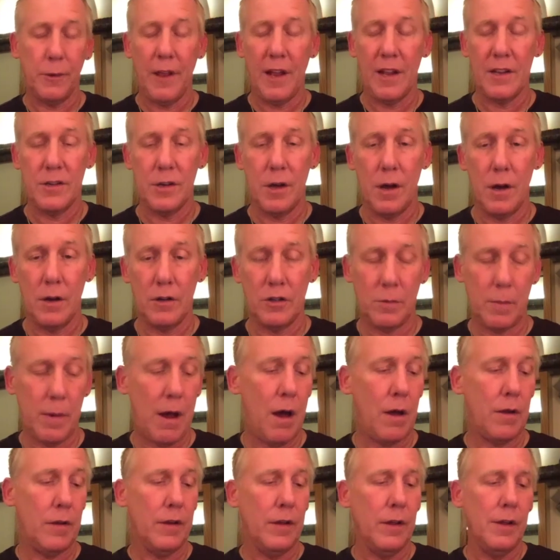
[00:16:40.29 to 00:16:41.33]
And that's what that
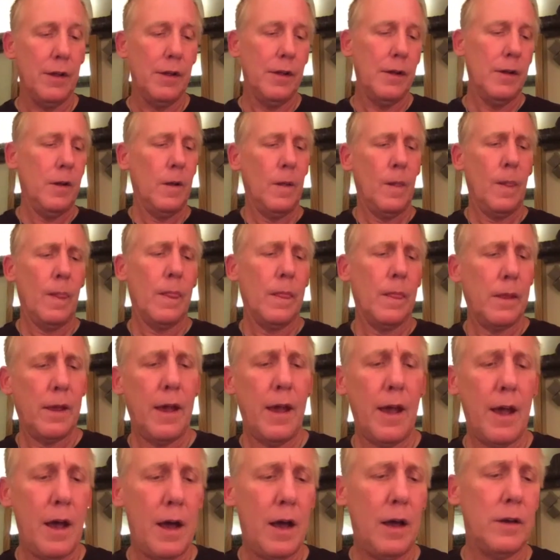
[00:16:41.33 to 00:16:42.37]
song's about.
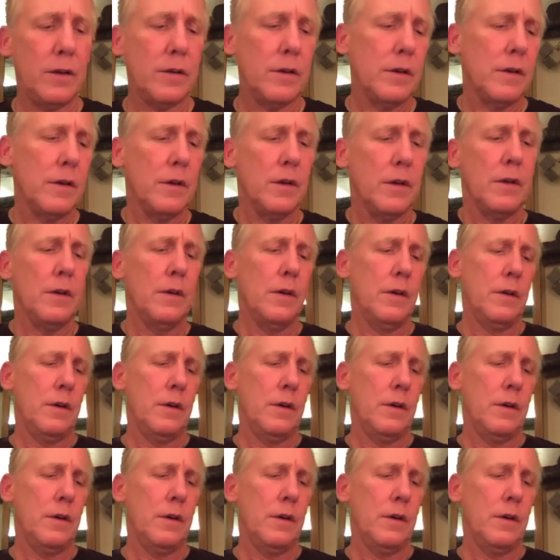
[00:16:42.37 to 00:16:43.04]
And